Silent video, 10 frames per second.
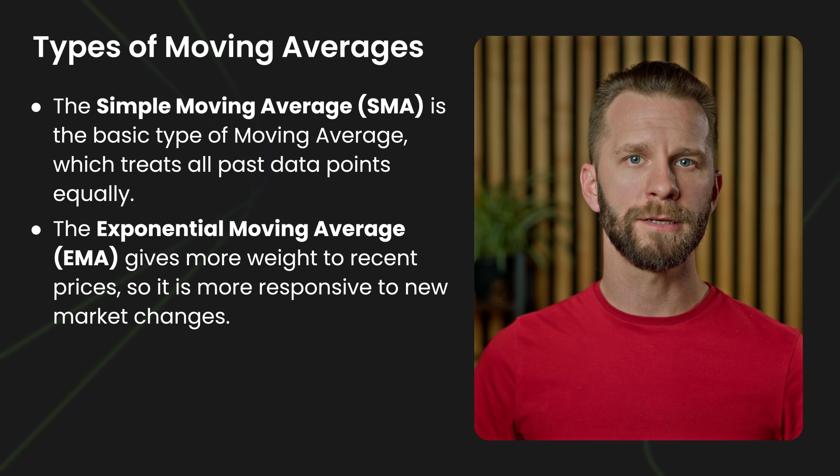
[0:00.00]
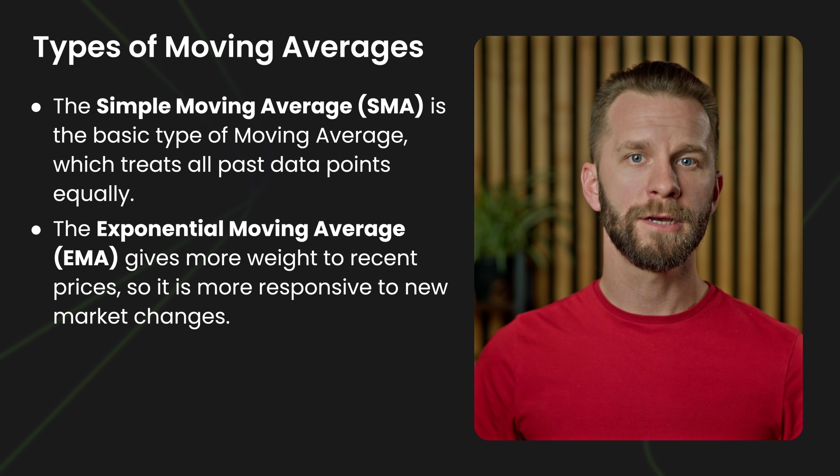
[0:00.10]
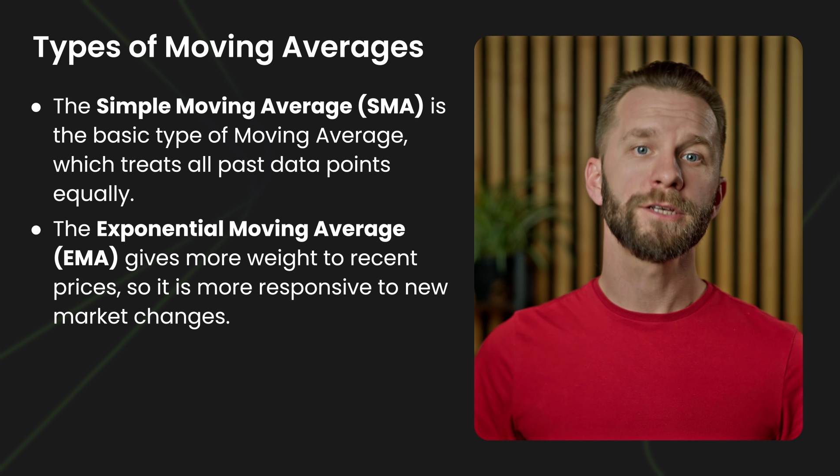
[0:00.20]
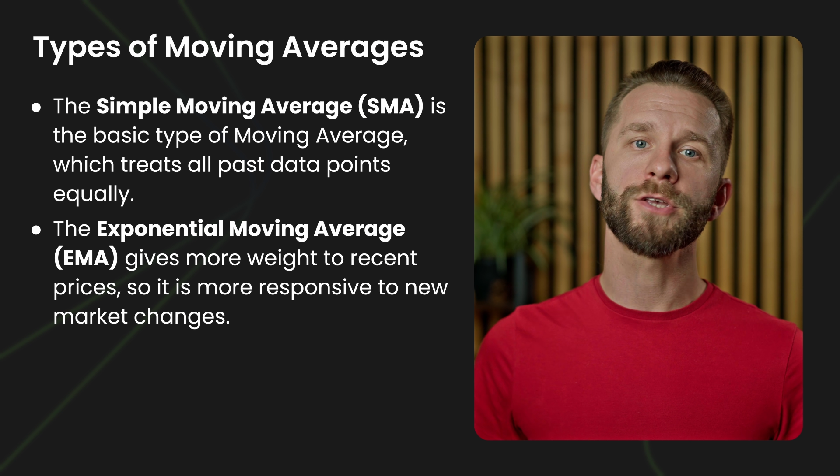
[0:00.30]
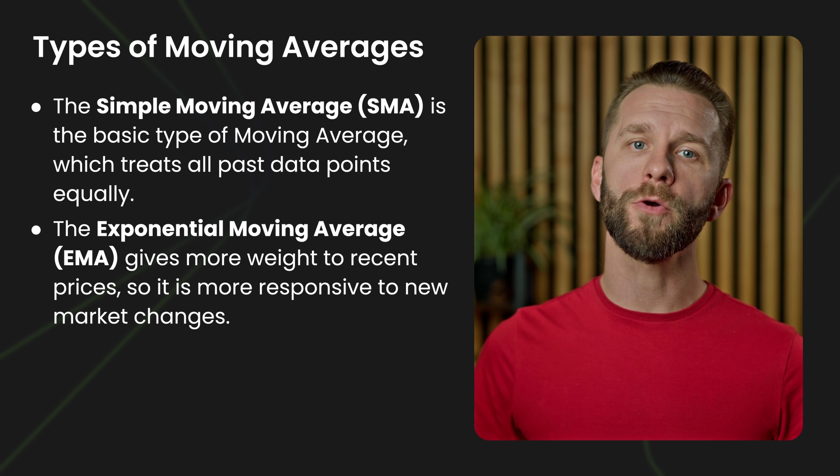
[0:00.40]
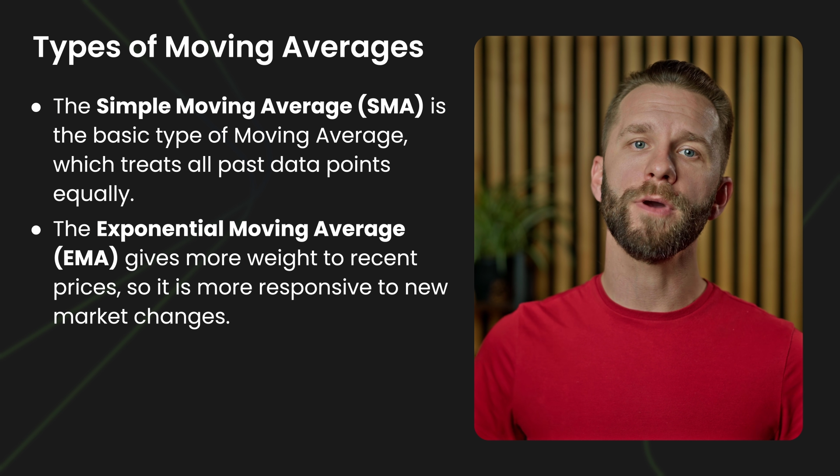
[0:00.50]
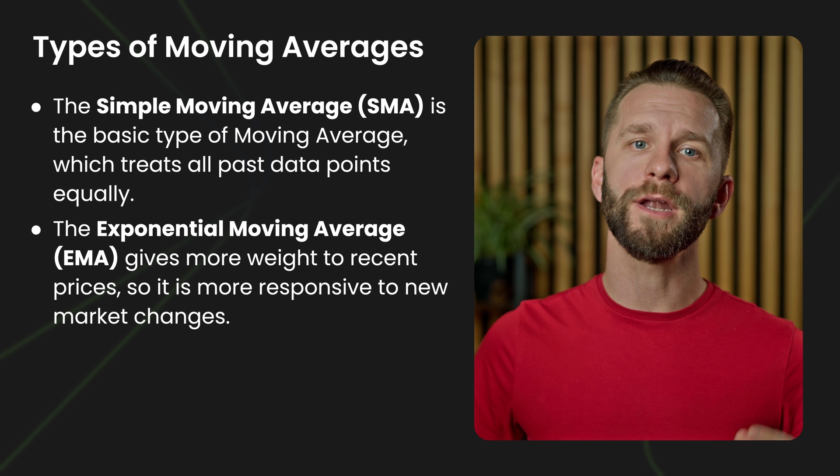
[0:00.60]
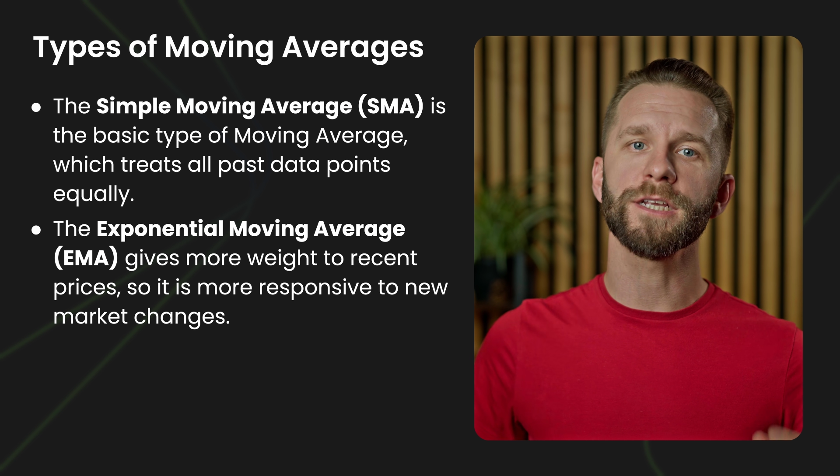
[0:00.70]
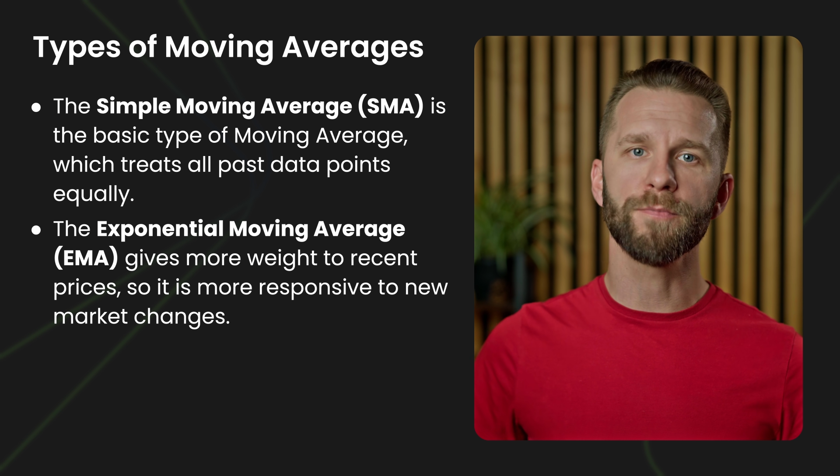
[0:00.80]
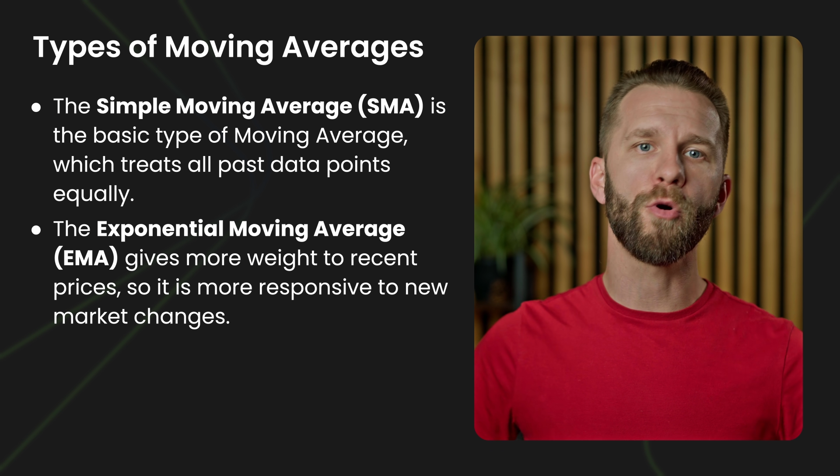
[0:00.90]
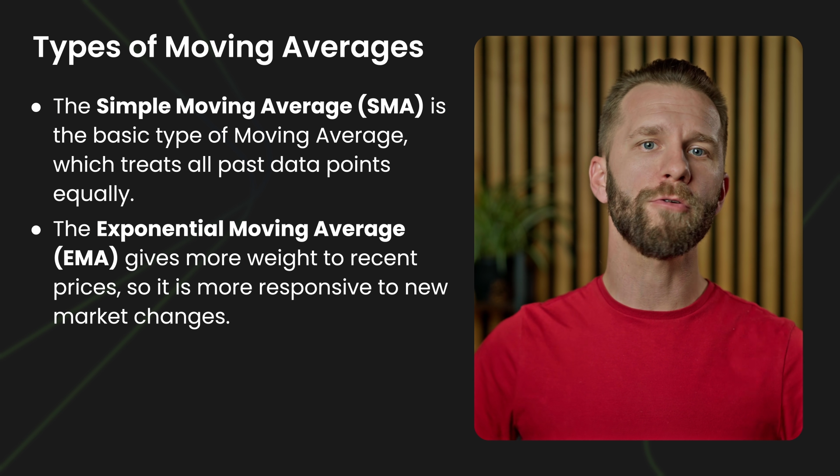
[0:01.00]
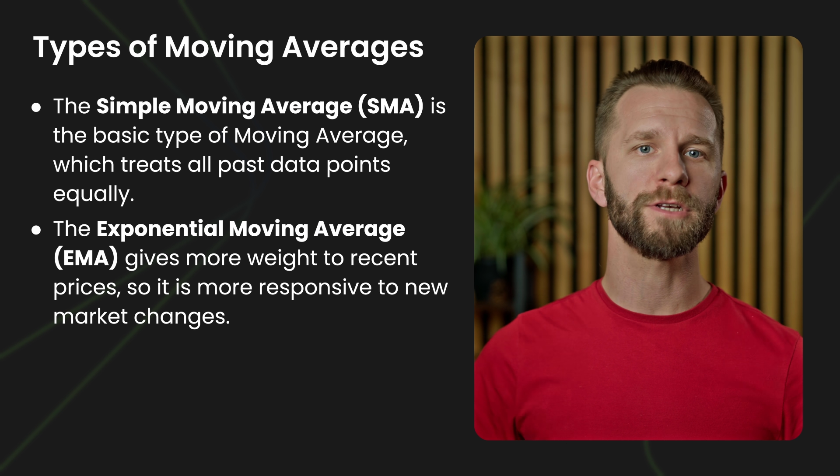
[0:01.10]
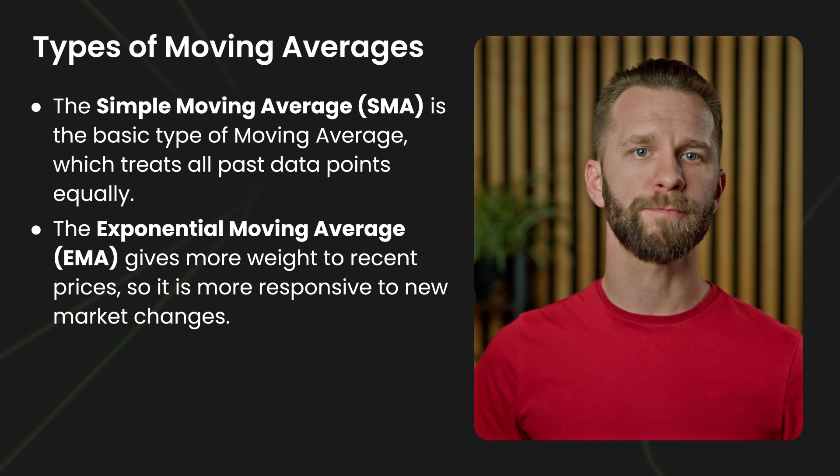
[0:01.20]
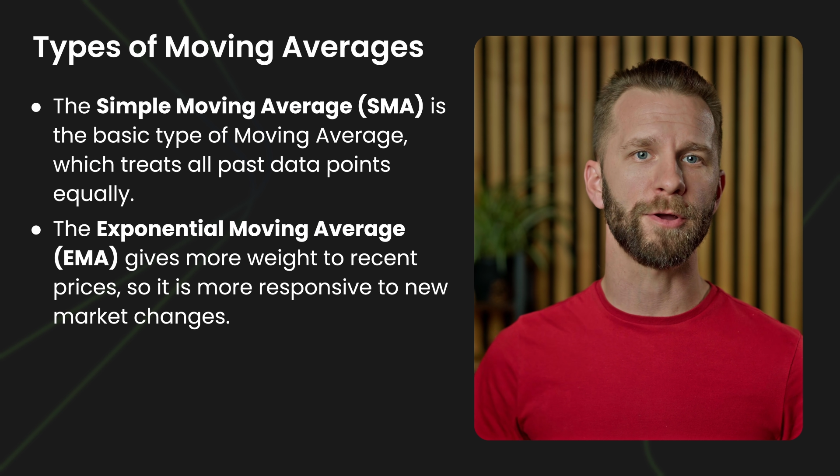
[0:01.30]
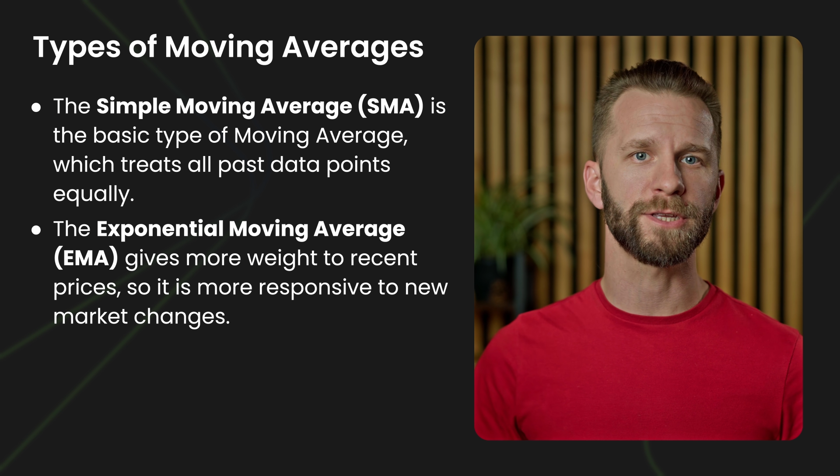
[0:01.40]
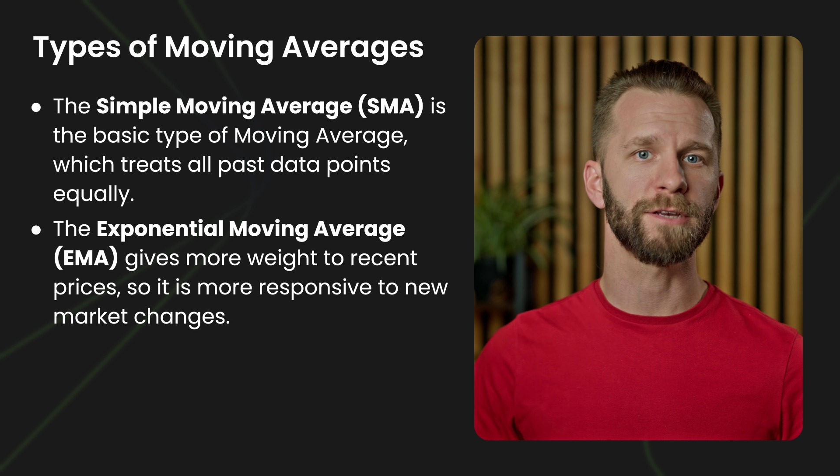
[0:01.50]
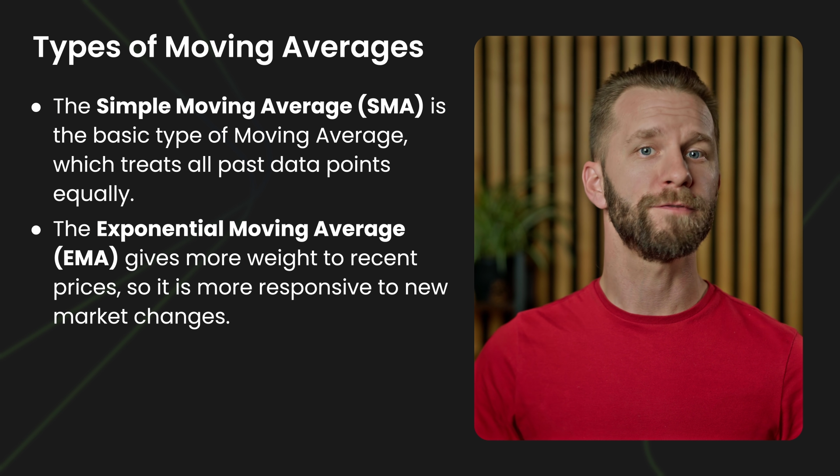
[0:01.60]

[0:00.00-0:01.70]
so it is more responsive